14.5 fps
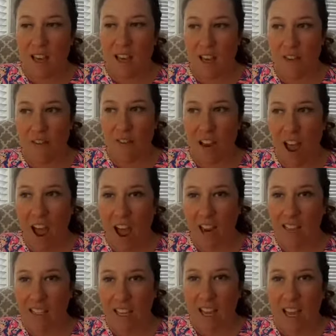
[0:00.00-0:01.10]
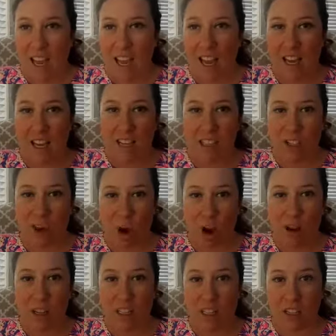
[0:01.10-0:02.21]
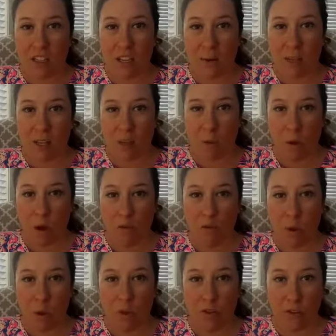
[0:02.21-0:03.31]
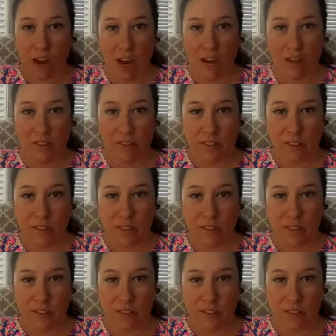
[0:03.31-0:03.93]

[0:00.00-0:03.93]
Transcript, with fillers: In fact, he didn't talk until he was like, what, four or five?